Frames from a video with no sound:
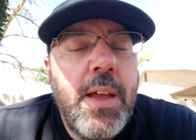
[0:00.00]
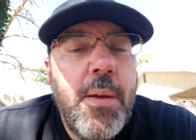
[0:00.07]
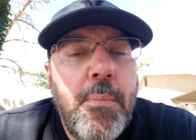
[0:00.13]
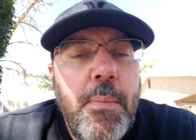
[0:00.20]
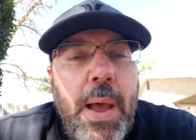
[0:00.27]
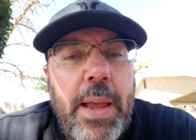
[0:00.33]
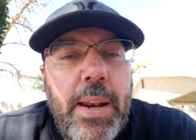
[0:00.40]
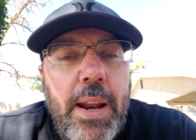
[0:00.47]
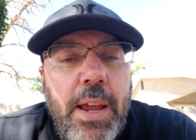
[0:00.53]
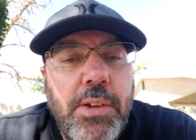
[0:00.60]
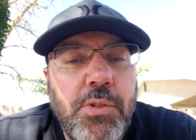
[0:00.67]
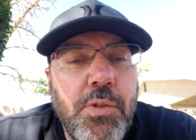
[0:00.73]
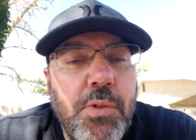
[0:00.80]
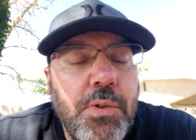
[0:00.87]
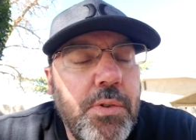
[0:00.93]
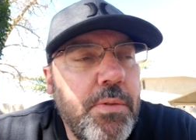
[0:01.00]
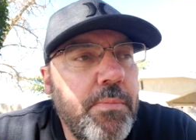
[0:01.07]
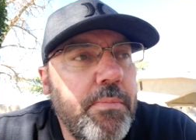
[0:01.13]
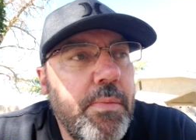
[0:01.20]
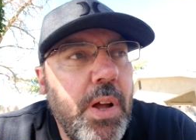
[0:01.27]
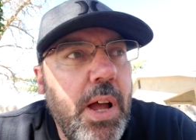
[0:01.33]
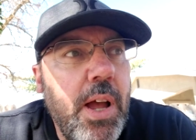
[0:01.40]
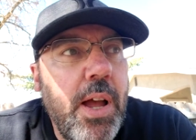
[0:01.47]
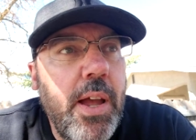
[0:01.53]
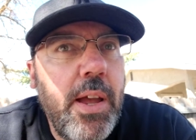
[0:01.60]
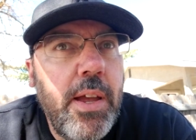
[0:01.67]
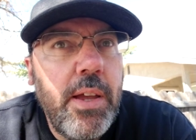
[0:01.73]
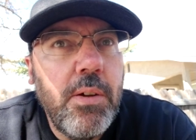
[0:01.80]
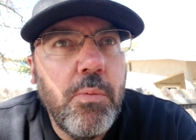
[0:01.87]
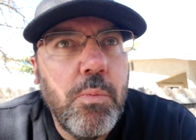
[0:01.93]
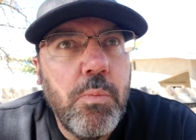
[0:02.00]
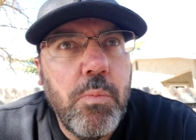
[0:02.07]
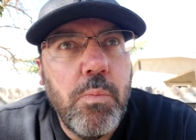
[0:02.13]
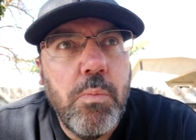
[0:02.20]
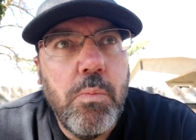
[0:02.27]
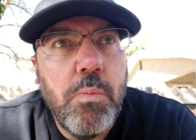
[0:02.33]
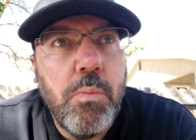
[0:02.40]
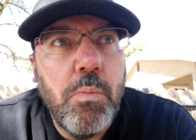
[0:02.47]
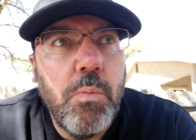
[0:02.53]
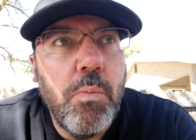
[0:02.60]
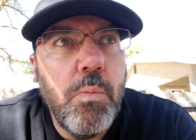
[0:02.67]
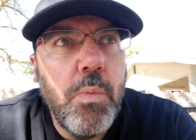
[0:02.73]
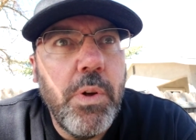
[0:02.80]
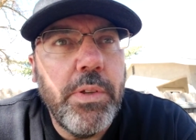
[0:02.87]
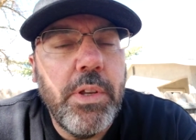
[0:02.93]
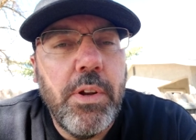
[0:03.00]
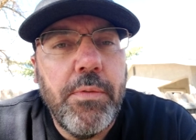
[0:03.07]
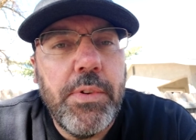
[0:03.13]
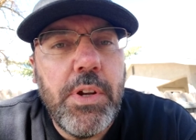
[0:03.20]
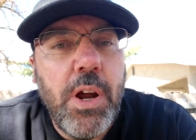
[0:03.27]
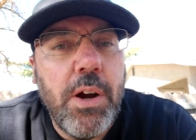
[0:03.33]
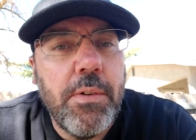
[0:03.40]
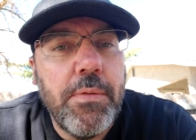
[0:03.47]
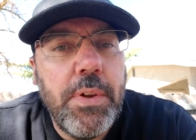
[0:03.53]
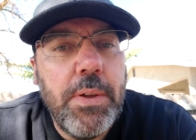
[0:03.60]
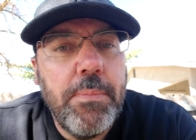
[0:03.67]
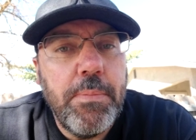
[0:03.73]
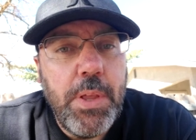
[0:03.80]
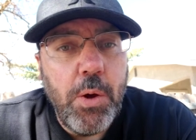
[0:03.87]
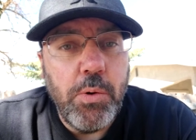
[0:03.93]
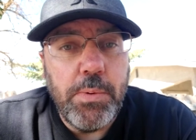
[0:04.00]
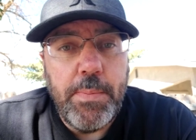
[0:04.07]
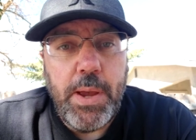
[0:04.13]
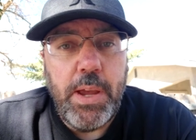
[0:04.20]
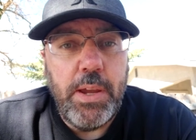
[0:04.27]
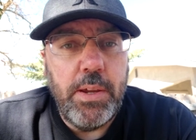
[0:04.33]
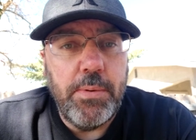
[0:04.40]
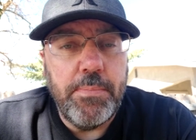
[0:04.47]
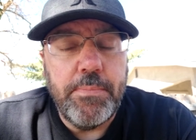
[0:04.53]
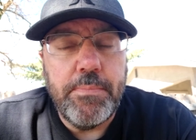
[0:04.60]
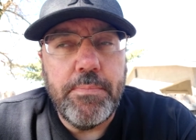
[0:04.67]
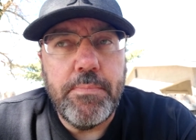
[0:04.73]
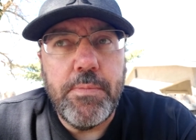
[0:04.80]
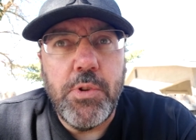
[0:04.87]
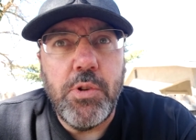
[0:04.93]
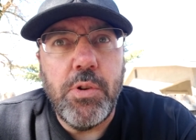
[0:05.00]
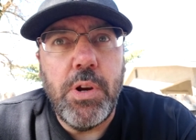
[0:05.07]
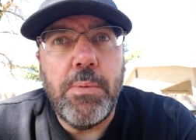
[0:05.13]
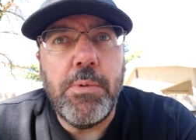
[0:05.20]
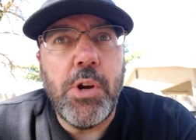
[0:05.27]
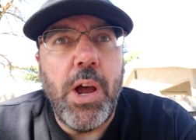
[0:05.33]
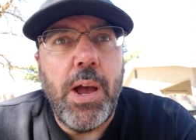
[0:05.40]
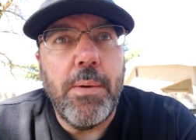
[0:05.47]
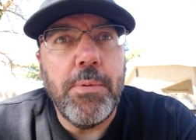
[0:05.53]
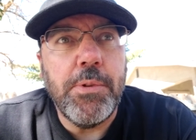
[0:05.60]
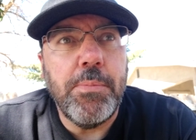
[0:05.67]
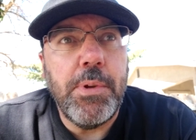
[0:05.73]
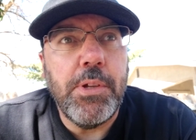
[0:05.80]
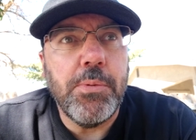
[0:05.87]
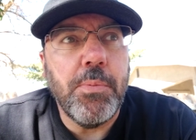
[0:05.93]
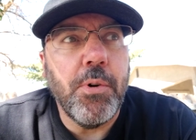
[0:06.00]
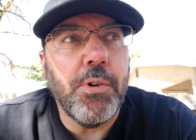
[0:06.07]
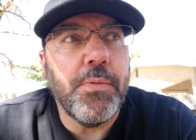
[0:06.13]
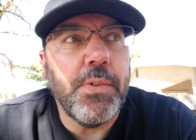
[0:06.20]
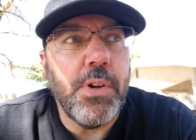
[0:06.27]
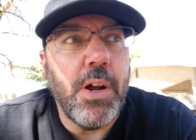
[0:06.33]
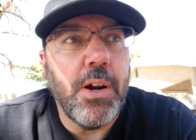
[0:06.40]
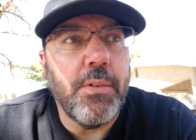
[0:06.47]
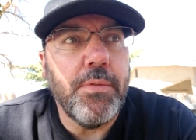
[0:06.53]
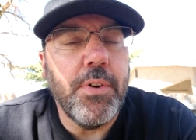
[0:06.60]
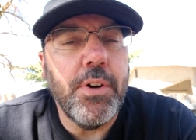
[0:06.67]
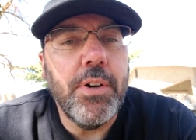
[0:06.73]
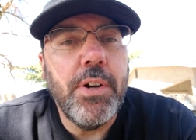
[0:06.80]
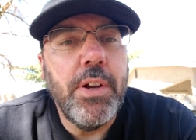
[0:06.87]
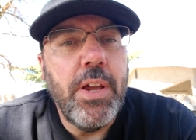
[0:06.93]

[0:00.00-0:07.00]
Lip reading: Back in high school, I was into photography. That was my dream job, was to be a sports photographer.